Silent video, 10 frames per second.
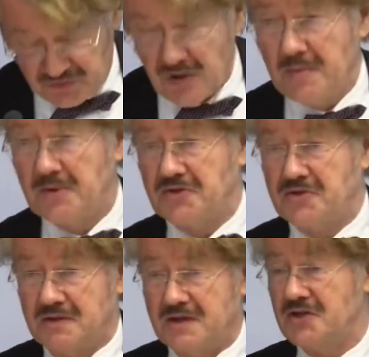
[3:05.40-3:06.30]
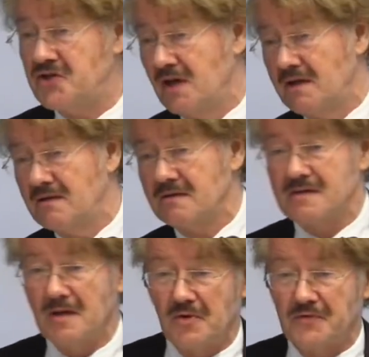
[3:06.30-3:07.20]
in German tradition,
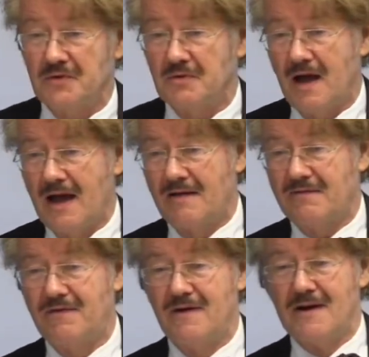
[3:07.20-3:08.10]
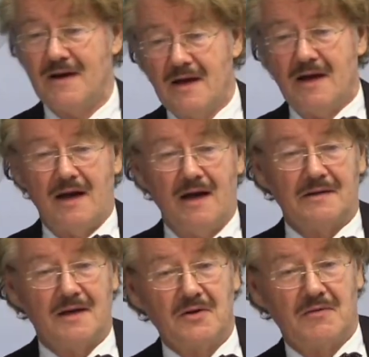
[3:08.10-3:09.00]
some of you have
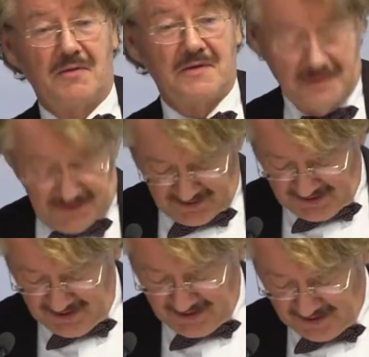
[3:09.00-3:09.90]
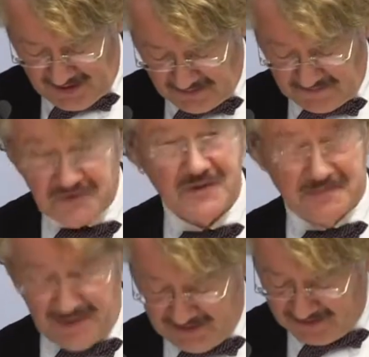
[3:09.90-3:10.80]
undergone this kind of
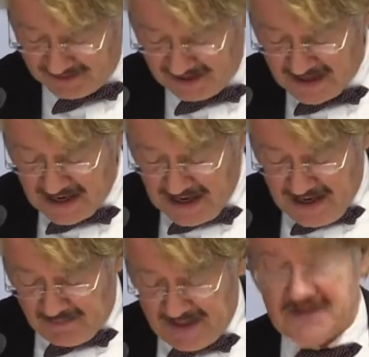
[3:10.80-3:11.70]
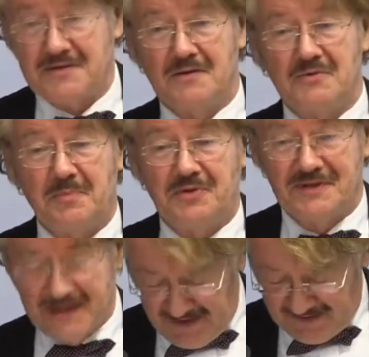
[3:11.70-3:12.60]
treatment, must
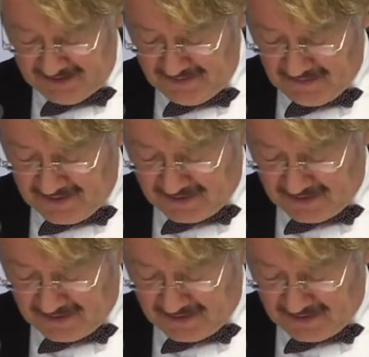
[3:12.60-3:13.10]
represent